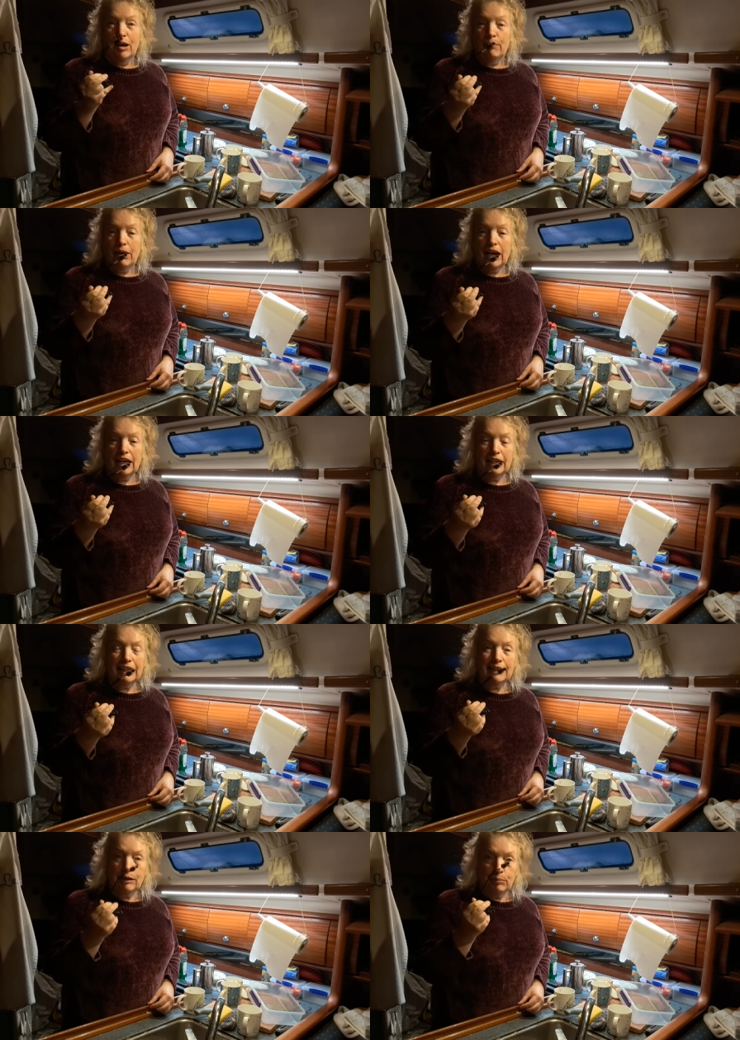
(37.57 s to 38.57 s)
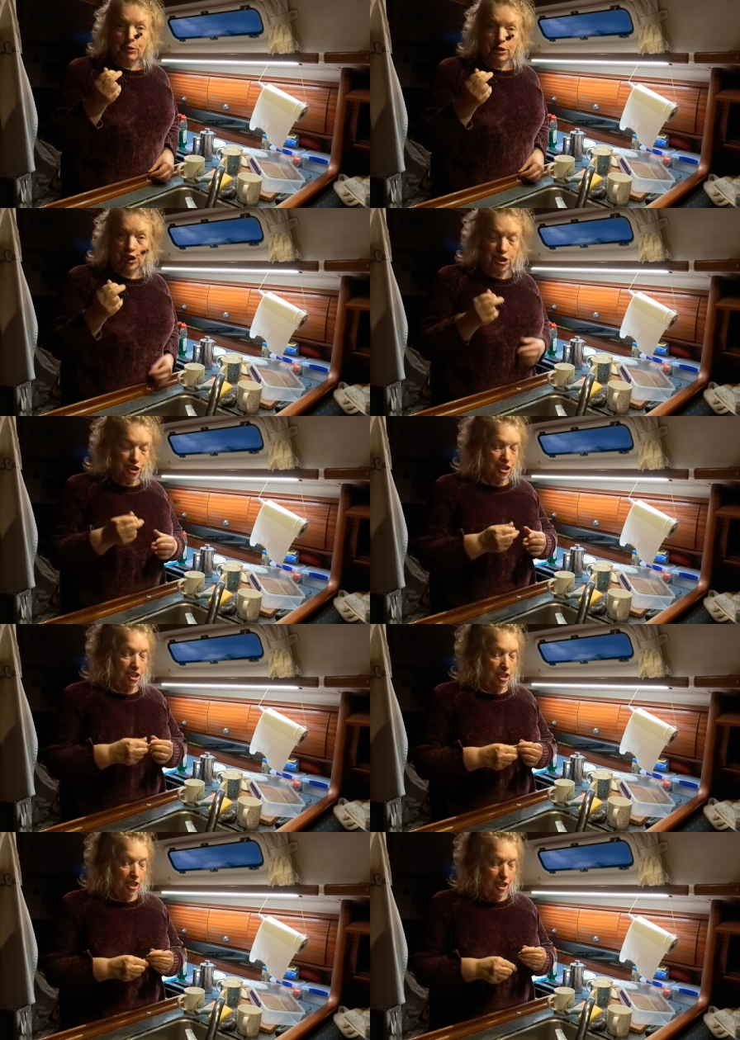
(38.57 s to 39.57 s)
my little brush
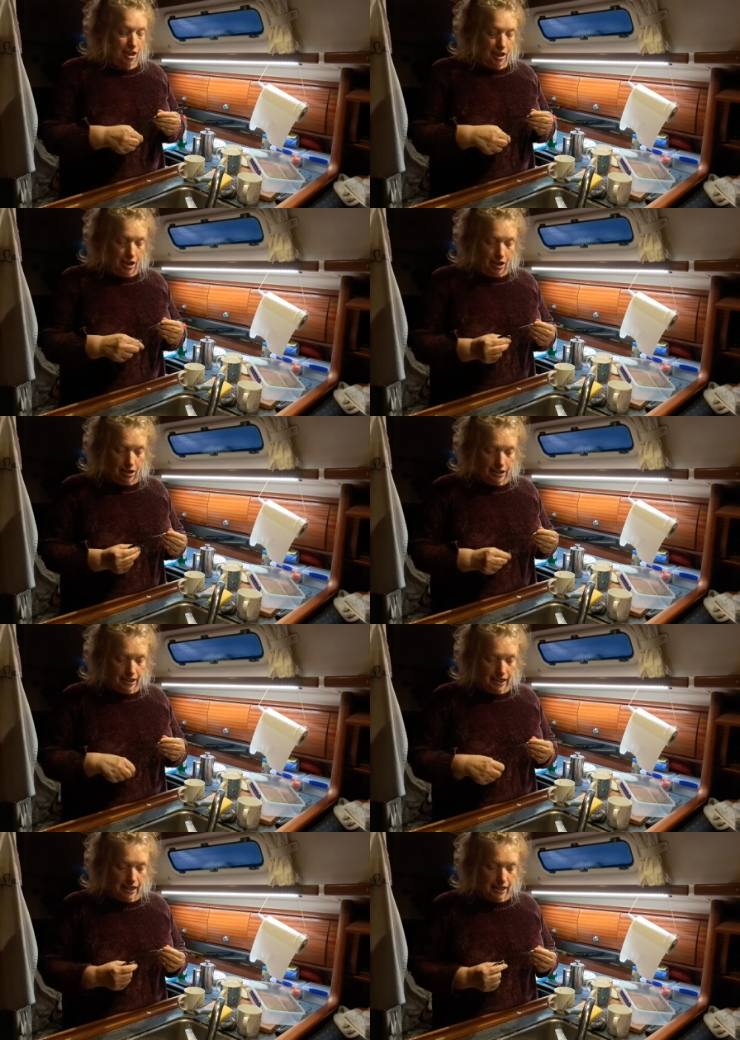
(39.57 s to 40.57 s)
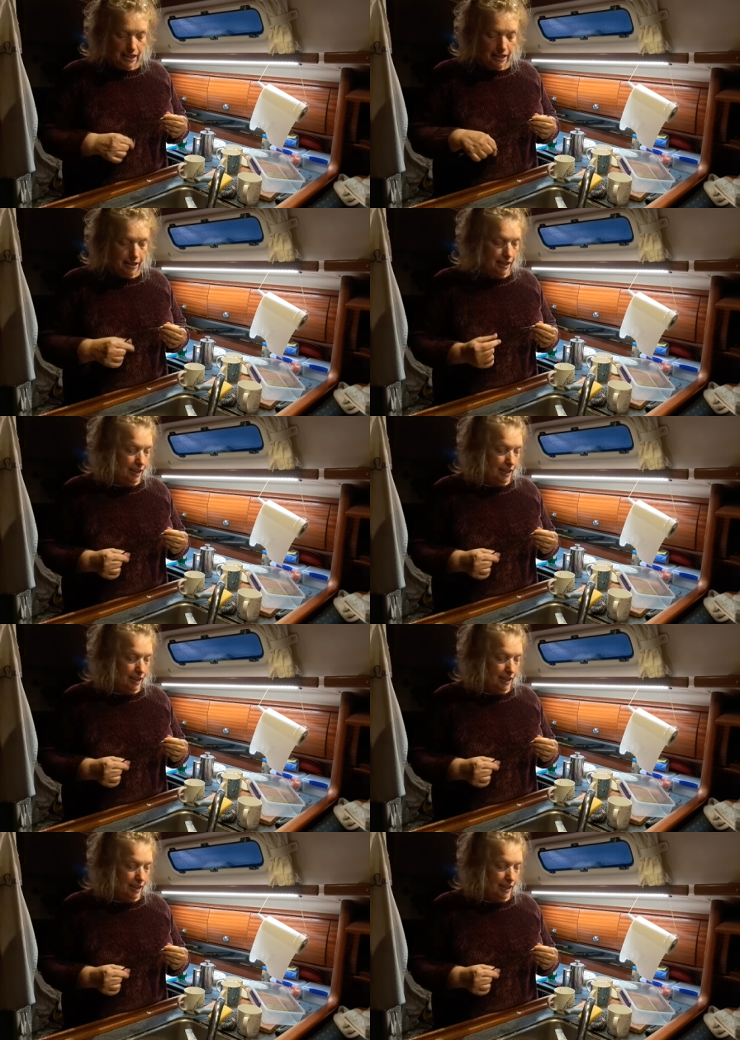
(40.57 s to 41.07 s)
on a uh,